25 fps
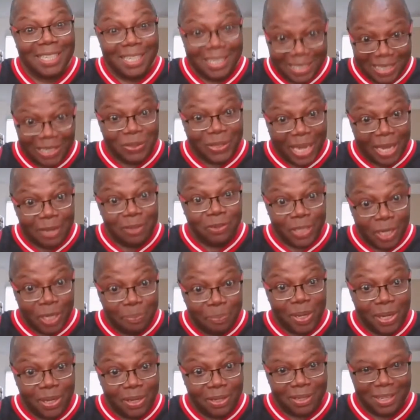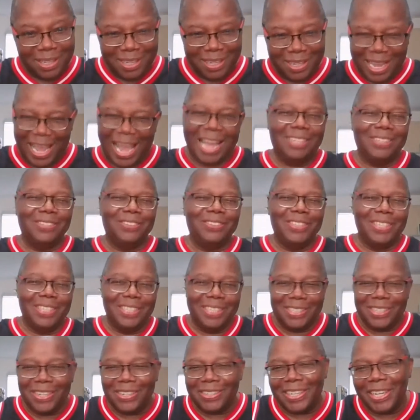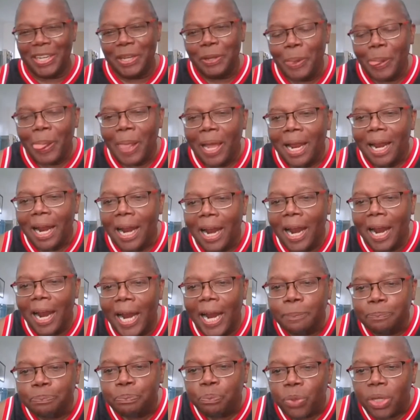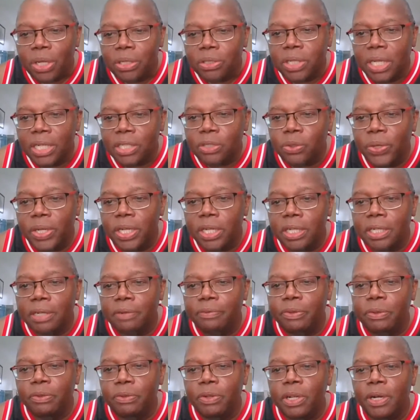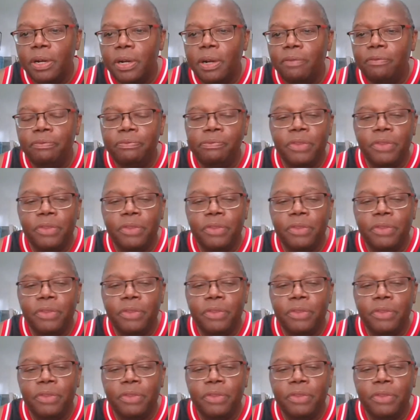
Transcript: Is it okay, TP? I know it is. Okay. All right. So let's go ahead and look at the